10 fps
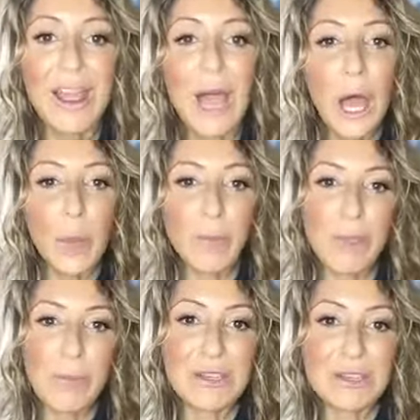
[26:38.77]
A big
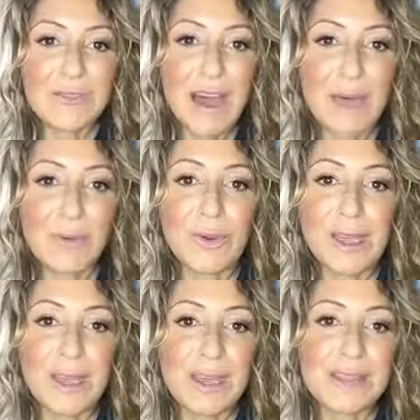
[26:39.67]
piece of that, Maria,
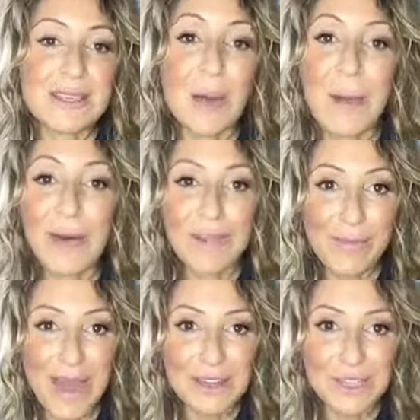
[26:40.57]
is about
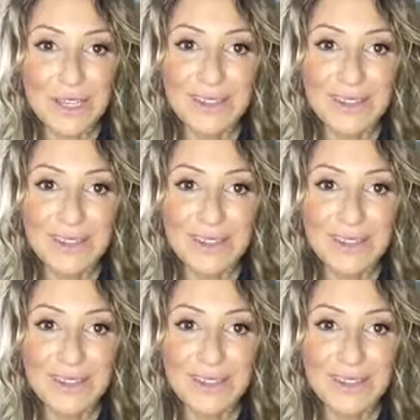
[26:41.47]
compassion.